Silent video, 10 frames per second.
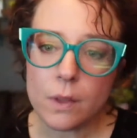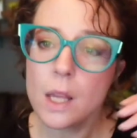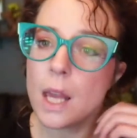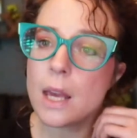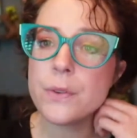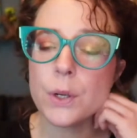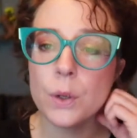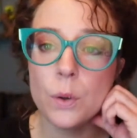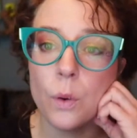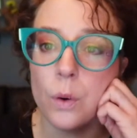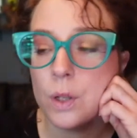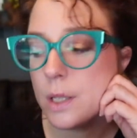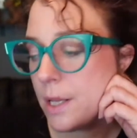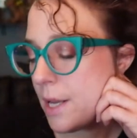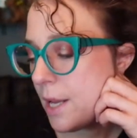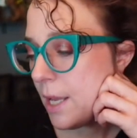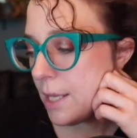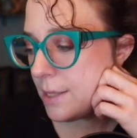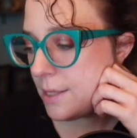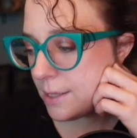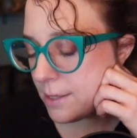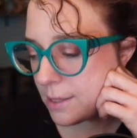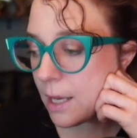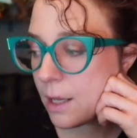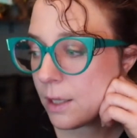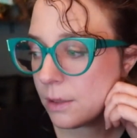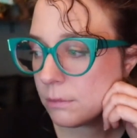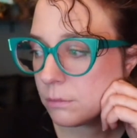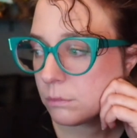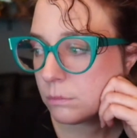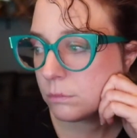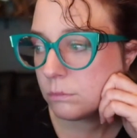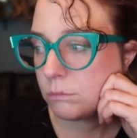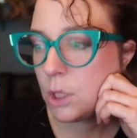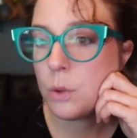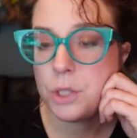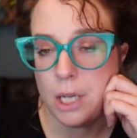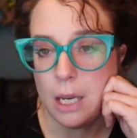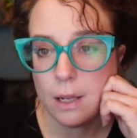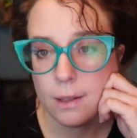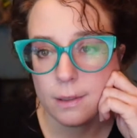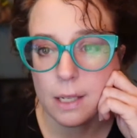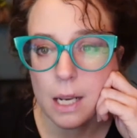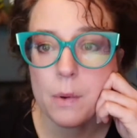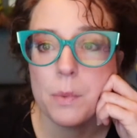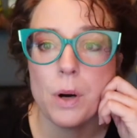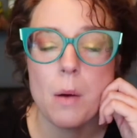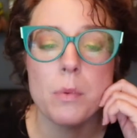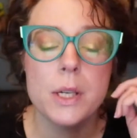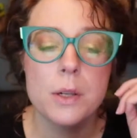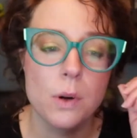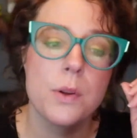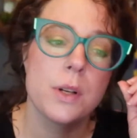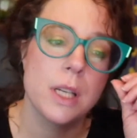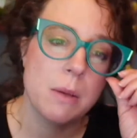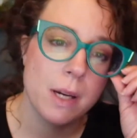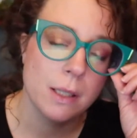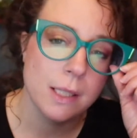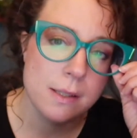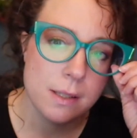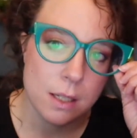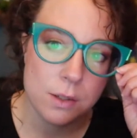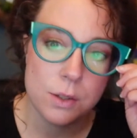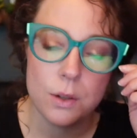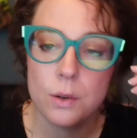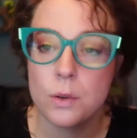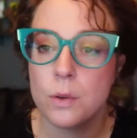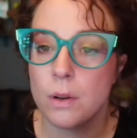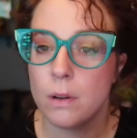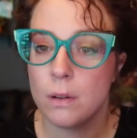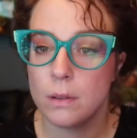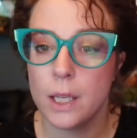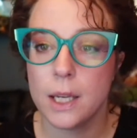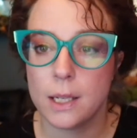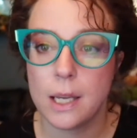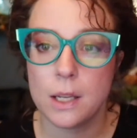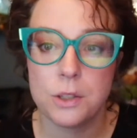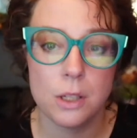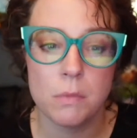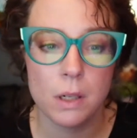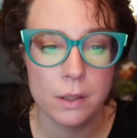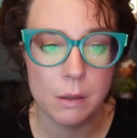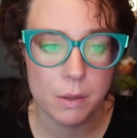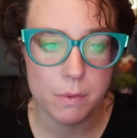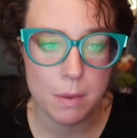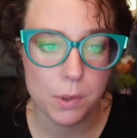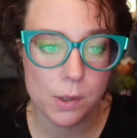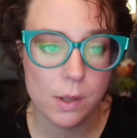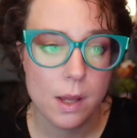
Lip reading: if your goal is to sell coaching, then I would probably grow your email list and do like connection marketing with people.